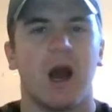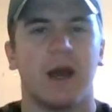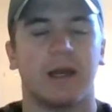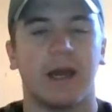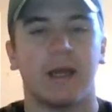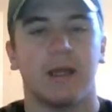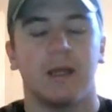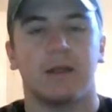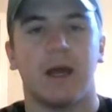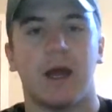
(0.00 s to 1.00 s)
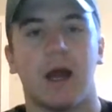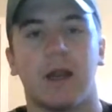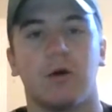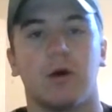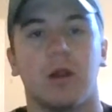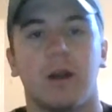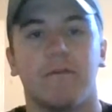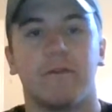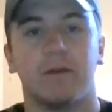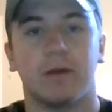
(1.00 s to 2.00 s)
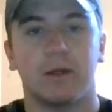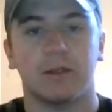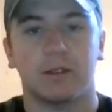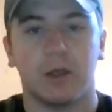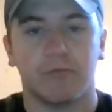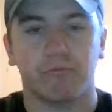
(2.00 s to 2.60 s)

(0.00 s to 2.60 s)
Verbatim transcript: I get that. I know a lot of females